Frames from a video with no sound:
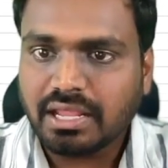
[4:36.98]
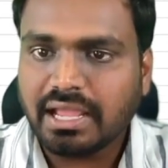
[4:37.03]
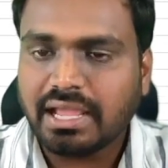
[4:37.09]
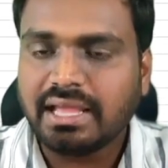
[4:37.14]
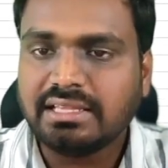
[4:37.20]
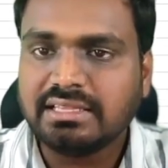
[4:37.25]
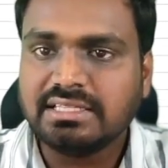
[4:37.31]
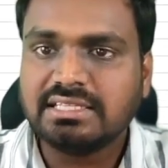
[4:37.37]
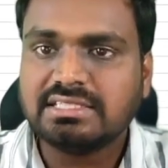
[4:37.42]

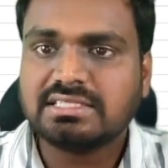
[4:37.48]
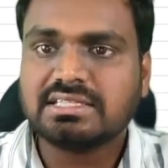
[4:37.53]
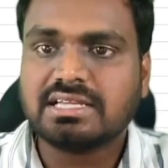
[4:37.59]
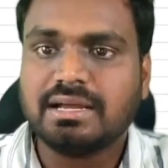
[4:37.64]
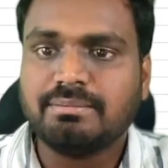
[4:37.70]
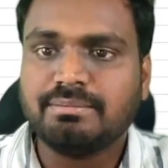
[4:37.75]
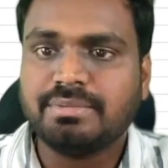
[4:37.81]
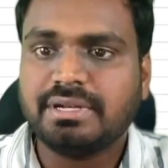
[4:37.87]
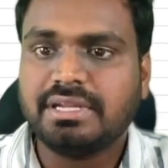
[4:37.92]
and this
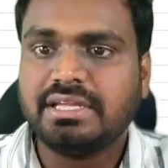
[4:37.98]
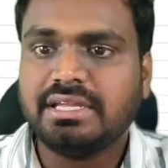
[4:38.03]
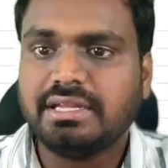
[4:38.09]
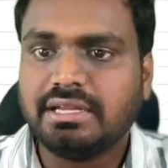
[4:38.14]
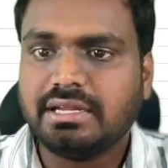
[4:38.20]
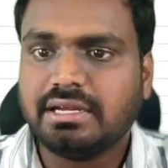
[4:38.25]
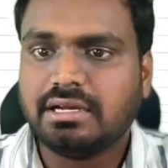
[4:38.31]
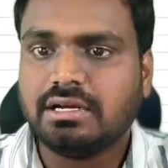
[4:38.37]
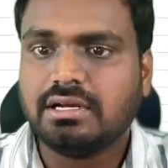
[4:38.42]

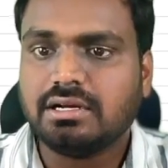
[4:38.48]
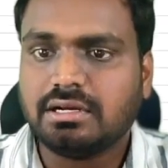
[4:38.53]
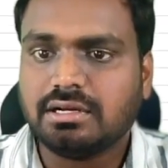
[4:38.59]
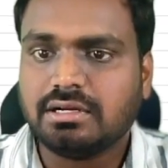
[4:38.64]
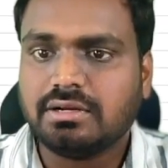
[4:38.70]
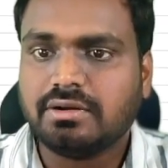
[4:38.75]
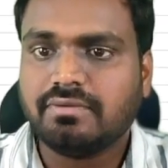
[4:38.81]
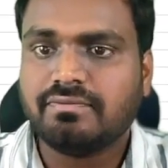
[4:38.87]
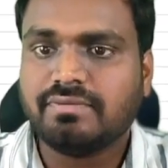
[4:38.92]
company
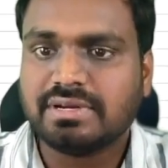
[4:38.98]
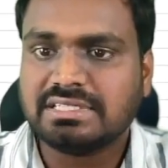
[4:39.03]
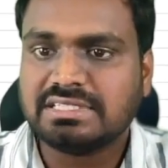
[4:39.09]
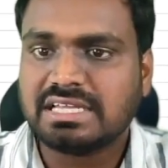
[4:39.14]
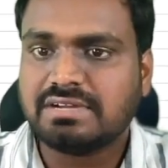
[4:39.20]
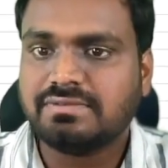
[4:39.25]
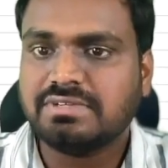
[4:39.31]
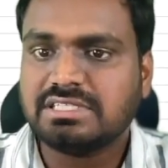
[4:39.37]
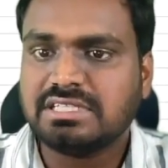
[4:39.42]
for
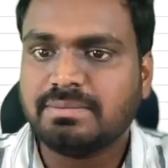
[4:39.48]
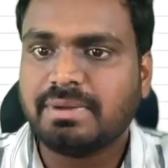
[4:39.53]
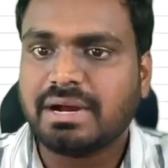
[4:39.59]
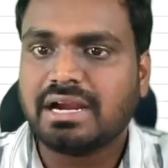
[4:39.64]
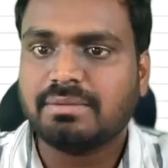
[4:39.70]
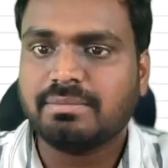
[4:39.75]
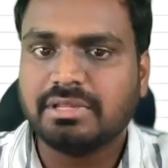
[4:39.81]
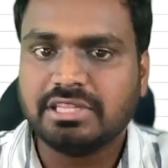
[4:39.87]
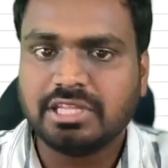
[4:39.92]
service
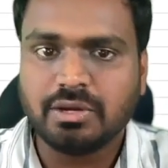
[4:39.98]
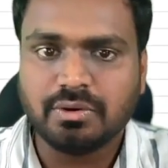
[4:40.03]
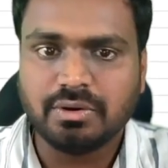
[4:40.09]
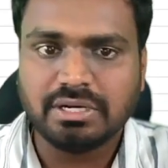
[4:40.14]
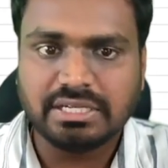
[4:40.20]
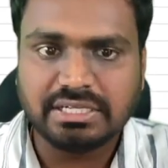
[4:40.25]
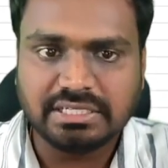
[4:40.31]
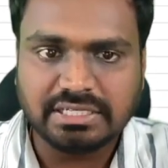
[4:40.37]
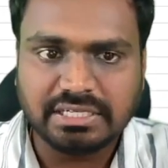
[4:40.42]
department, they
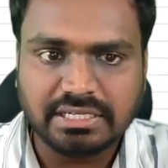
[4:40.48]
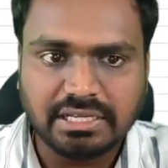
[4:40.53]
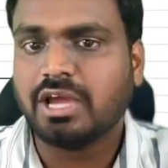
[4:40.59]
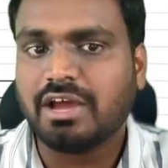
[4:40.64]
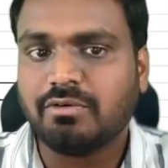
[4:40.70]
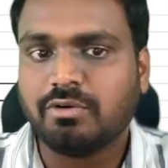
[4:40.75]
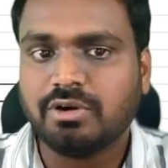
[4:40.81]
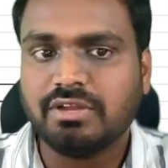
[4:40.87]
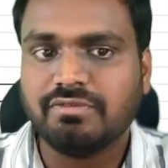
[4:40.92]
only need to
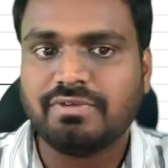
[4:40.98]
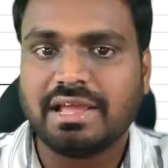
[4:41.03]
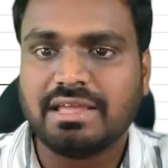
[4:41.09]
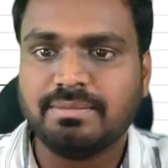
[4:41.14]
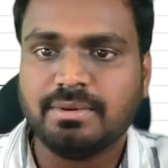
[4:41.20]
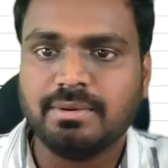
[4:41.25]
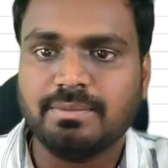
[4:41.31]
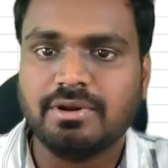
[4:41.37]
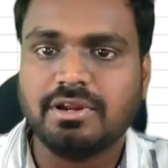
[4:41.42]
have only
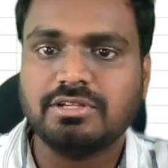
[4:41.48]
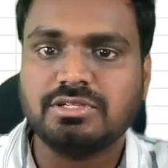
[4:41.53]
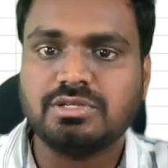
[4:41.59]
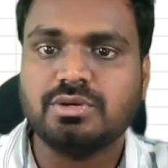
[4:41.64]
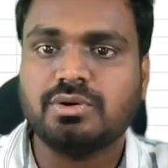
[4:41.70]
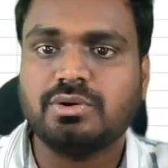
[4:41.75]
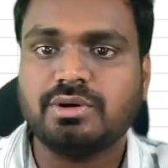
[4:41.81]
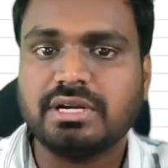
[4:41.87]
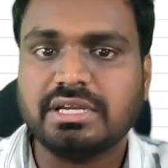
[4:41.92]
5 people on
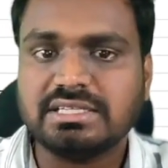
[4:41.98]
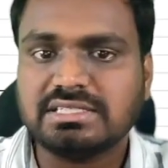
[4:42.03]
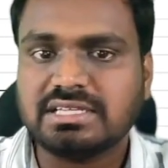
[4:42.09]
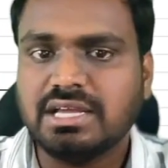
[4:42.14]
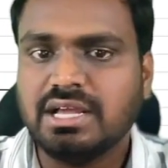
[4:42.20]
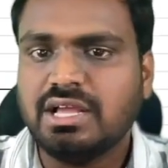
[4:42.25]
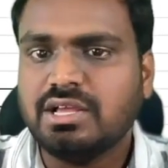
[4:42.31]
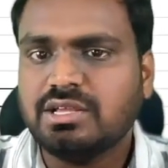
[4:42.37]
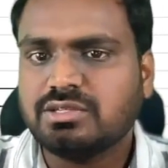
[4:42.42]
Zoho Desk.
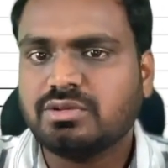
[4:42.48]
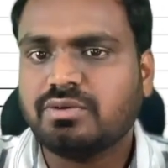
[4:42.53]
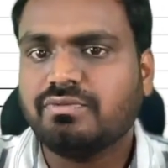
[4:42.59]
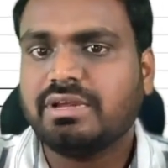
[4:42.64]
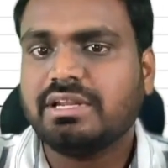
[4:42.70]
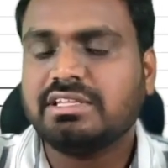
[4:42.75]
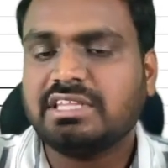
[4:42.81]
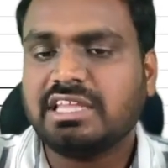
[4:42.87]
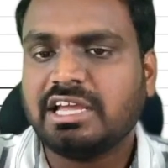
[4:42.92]
So
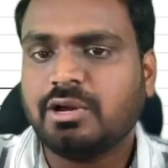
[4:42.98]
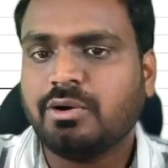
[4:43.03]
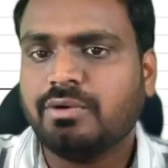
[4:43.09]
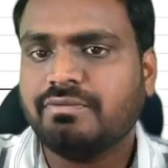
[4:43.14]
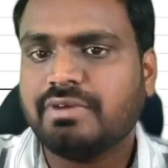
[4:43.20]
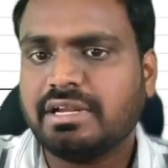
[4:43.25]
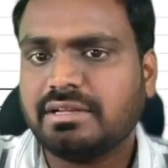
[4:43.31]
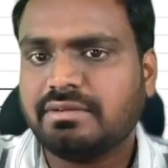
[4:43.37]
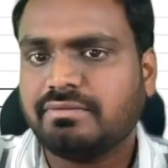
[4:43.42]
when
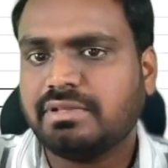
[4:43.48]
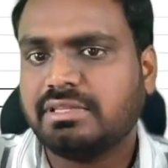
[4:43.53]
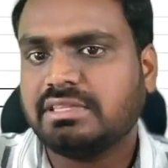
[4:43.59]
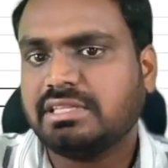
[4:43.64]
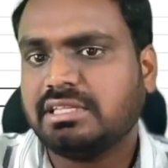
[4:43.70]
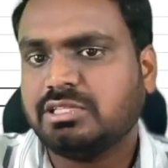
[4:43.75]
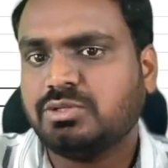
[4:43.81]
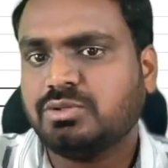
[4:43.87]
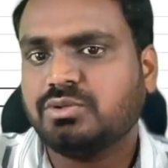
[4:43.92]

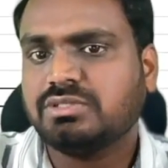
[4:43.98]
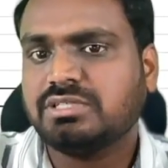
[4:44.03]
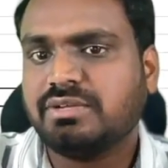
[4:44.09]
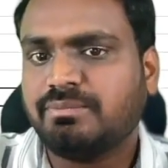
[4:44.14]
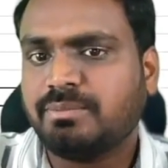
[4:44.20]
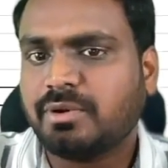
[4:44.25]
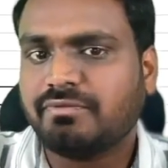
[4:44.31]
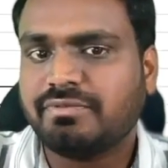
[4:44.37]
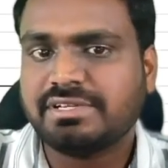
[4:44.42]
they choose a
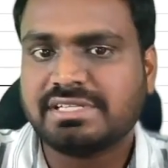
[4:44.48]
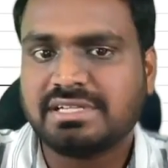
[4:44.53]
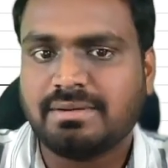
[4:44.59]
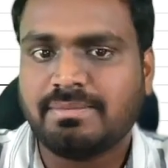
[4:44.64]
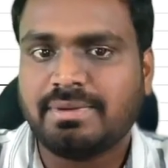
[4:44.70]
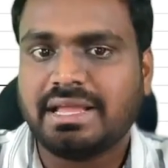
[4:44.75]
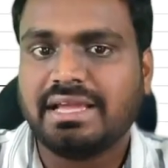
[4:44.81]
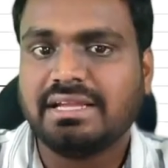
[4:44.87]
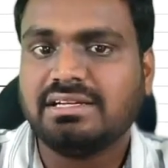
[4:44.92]

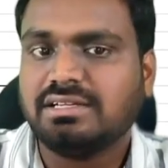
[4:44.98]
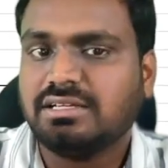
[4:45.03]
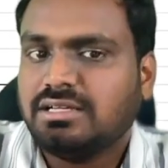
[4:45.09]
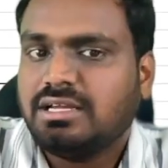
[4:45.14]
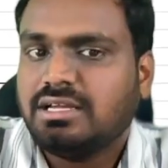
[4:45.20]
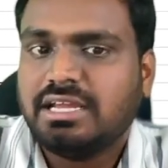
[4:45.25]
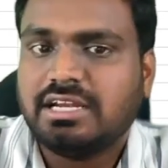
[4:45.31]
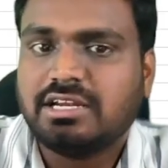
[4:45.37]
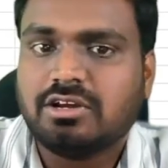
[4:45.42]
professional plan,
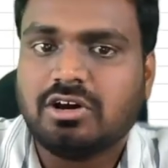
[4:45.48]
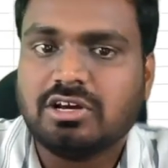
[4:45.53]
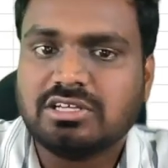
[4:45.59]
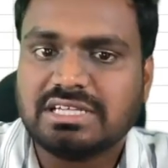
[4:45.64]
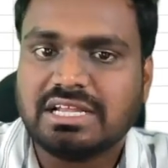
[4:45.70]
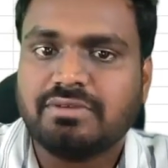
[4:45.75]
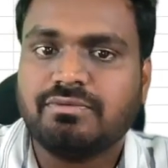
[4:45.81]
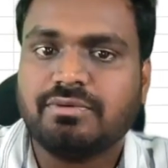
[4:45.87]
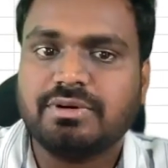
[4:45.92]
it
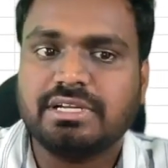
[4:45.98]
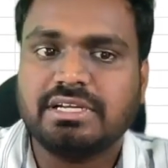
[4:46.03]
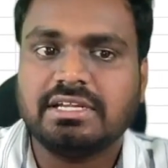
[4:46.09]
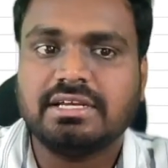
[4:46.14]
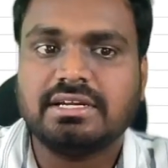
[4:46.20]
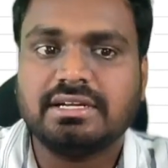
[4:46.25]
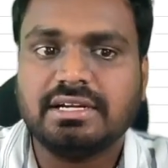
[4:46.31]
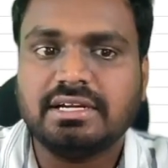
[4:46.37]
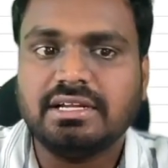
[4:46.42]
costs like
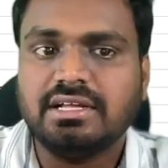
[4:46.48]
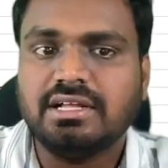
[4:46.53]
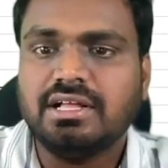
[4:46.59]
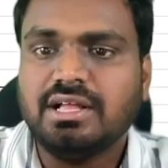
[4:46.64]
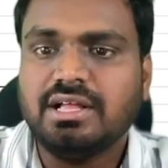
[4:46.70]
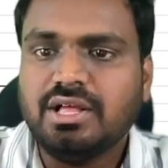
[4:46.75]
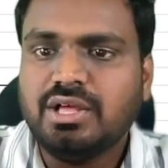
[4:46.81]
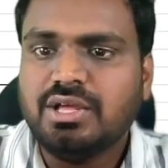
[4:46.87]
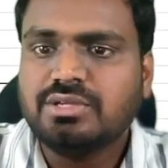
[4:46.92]
1,400.
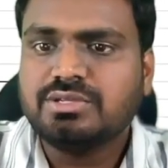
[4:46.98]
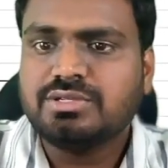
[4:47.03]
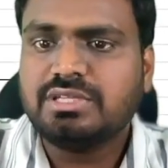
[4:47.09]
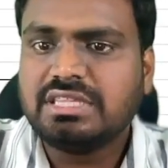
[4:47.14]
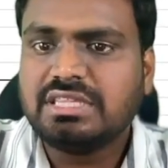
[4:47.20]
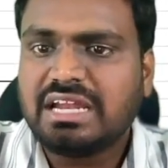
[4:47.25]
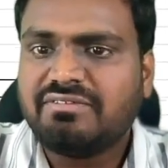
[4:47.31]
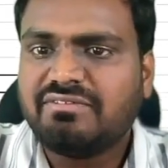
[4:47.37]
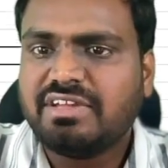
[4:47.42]
So
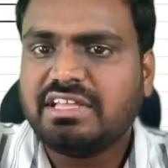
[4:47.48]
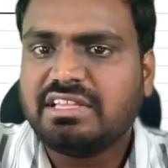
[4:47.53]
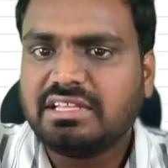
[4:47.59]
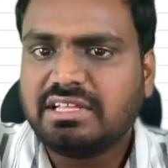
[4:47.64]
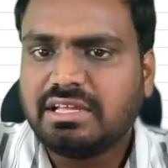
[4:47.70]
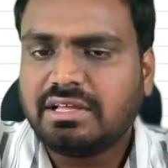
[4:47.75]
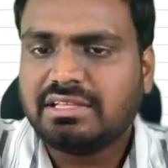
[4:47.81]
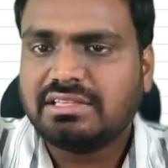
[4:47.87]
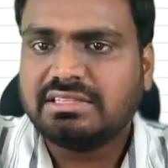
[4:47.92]
in that way,
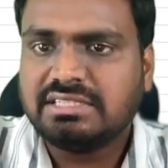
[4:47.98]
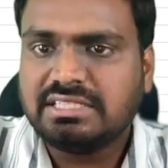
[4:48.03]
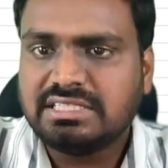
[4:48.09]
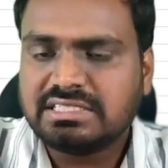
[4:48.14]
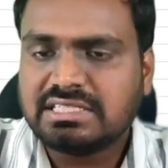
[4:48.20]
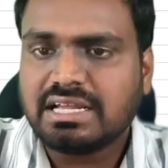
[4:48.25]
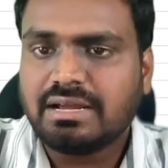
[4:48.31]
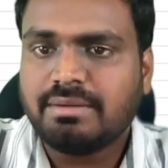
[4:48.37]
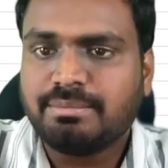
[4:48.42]

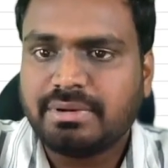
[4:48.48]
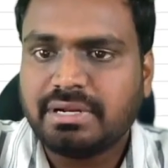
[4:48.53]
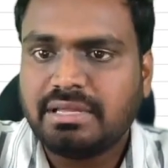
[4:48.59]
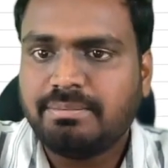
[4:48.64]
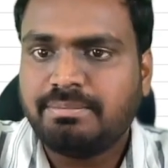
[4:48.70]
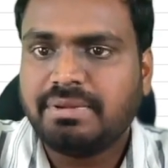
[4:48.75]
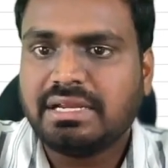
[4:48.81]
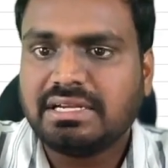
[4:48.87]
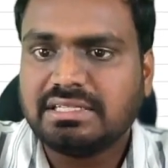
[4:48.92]
this
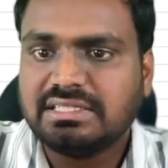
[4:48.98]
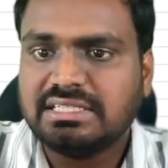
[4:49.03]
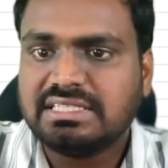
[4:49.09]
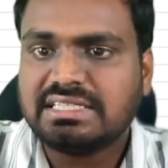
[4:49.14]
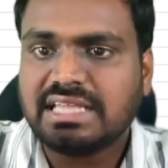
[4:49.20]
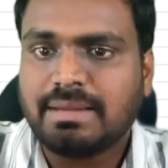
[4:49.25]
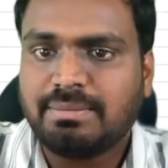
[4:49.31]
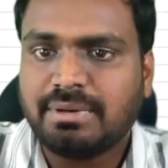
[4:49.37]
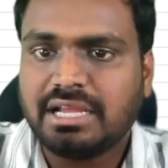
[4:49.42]
company picked
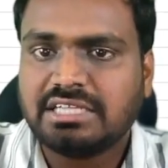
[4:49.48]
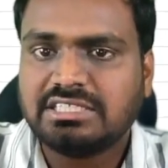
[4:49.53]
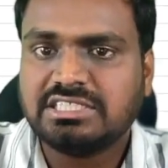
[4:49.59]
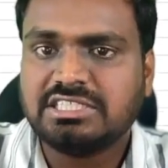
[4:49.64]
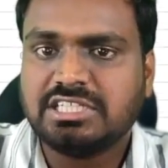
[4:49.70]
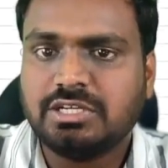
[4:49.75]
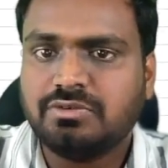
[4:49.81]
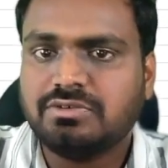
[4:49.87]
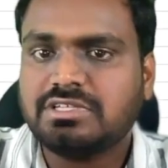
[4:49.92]
these
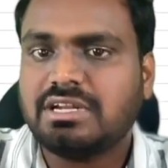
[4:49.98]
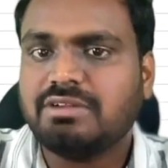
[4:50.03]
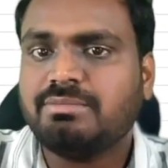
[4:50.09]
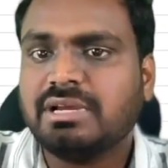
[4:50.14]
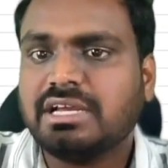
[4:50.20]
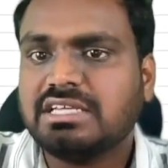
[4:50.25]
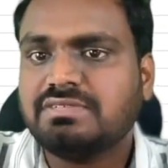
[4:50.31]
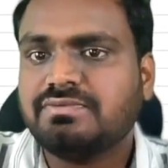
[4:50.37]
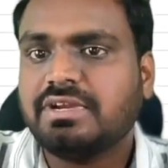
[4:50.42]
applications individually,
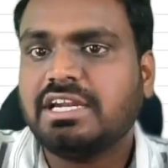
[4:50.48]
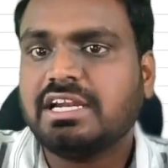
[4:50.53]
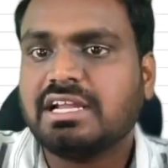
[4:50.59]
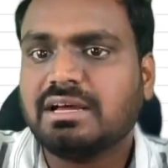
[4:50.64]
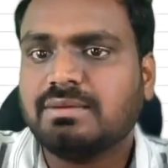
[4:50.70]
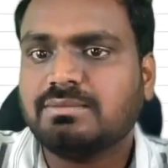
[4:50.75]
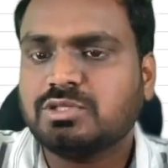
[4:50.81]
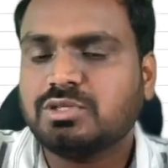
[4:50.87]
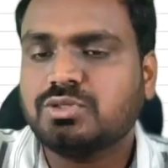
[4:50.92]
because when it
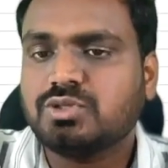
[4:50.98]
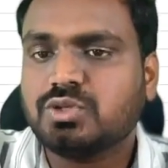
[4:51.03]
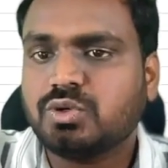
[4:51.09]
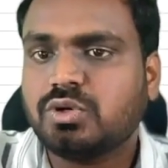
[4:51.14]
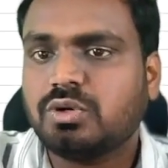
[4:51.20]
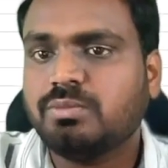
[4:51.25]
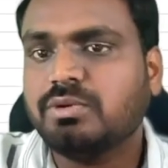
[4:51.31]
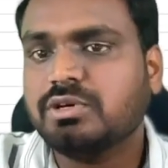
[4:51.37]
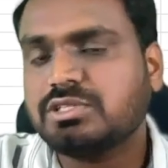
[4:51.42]
comes to
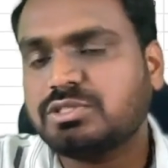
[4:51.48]
Zoho